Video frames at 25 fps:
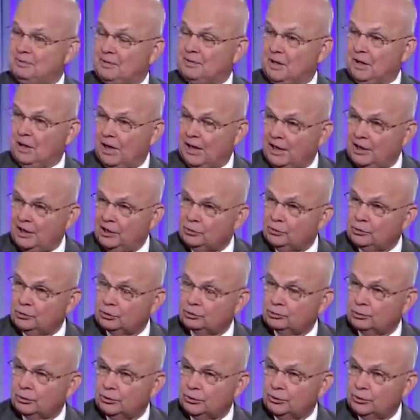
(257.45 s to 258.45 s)
But the
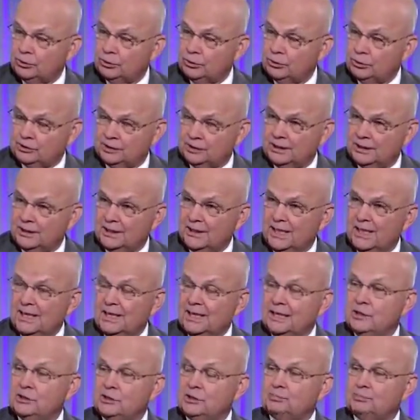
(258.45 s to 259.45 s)
language we're using
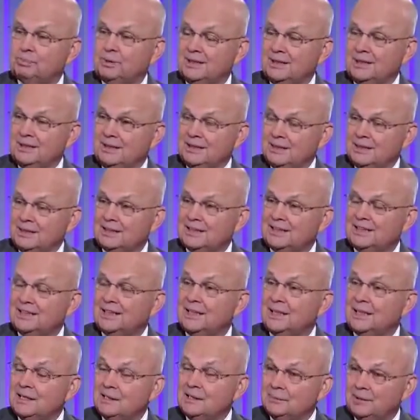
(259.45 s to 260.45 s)
is
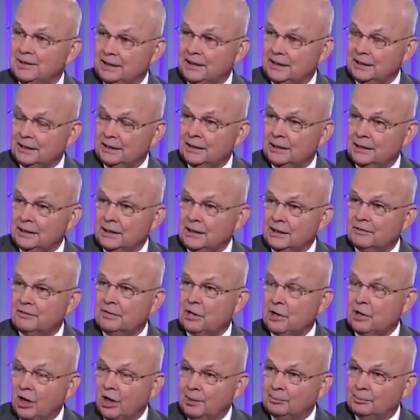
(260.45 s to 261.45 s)
politically limiting
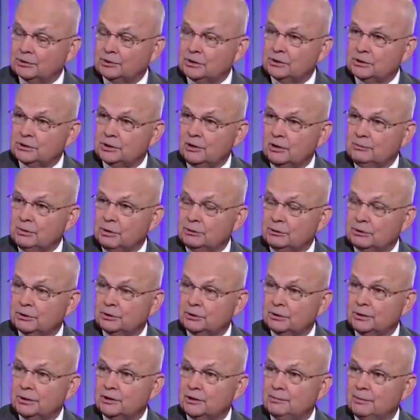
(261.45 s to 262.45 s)
the options our
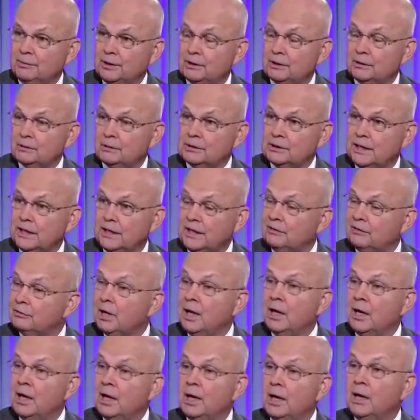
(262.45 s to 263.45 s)
military commanders
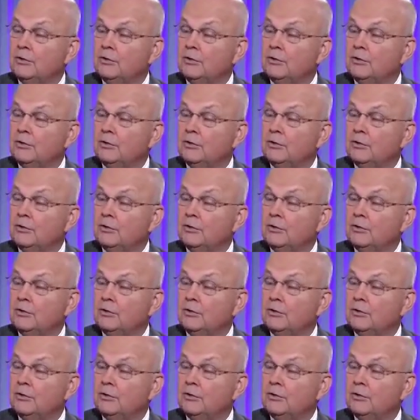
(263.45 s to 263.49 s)
have.